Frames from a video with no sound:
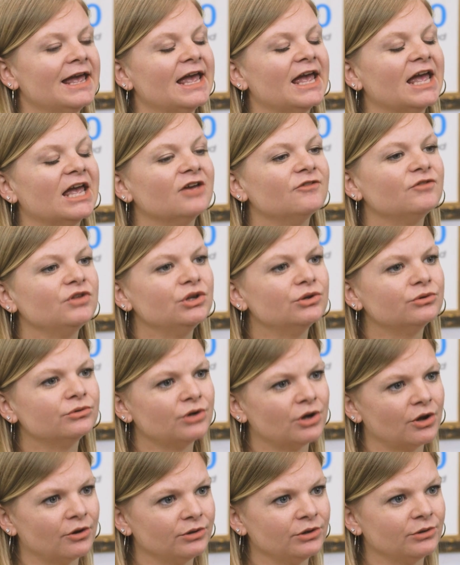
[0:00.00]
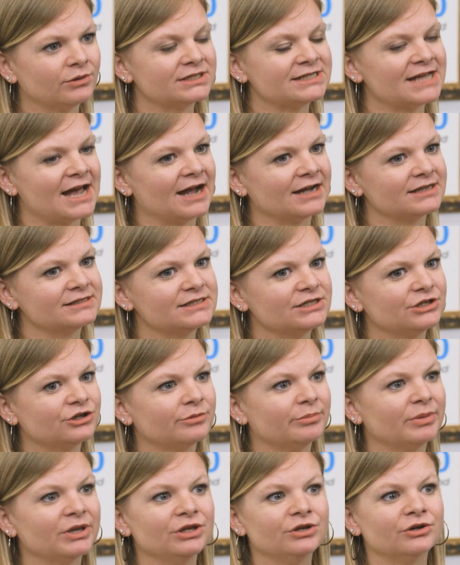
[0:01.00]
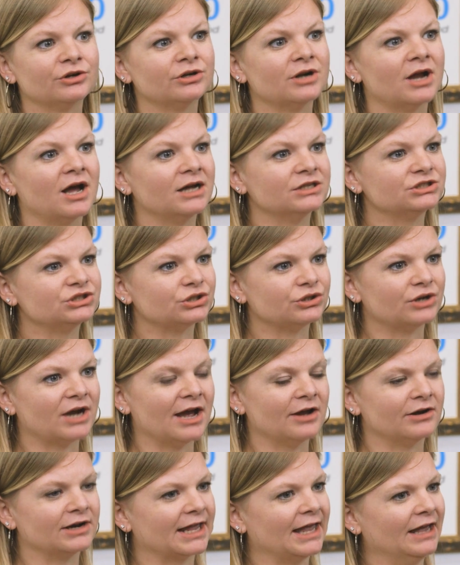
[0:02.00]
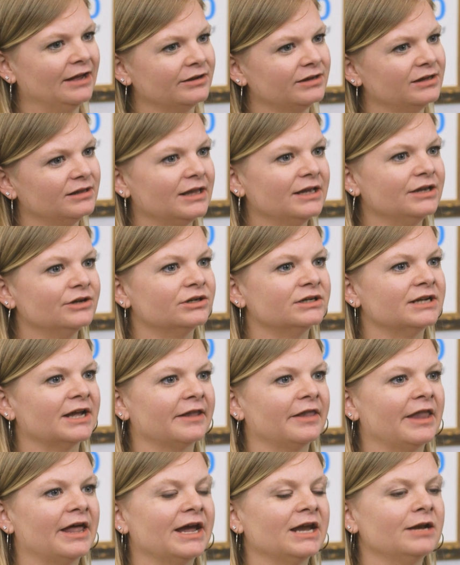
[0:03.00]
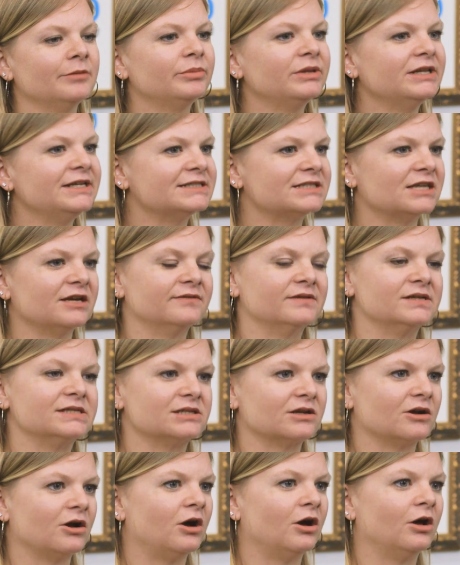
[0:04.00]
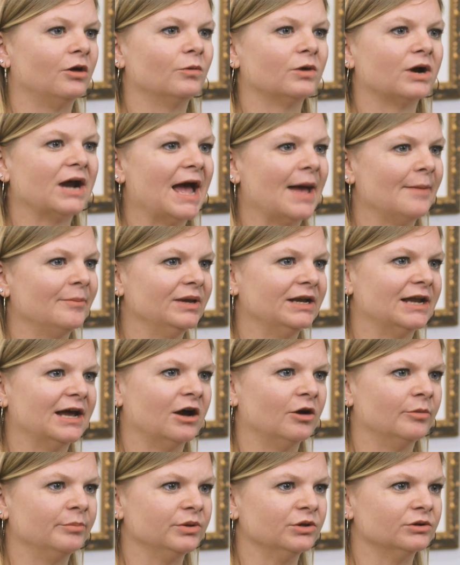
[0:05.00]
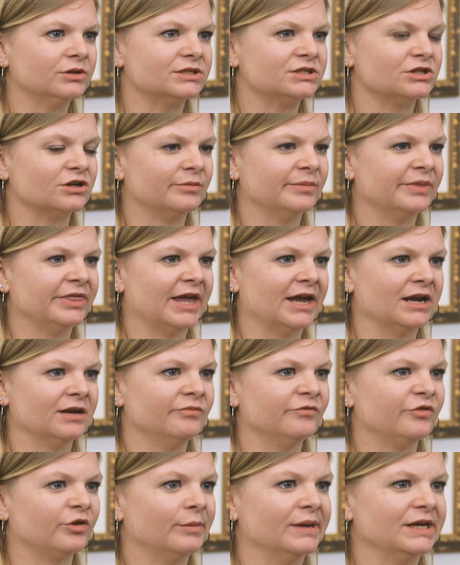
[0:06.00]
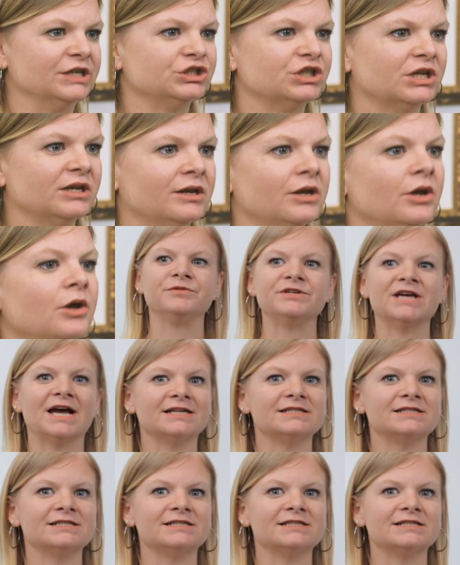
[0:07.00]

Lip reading: If you know your tax year but you're not sure how to calculate your deadline, please give us a call. We're happy to help you determine that information. Tax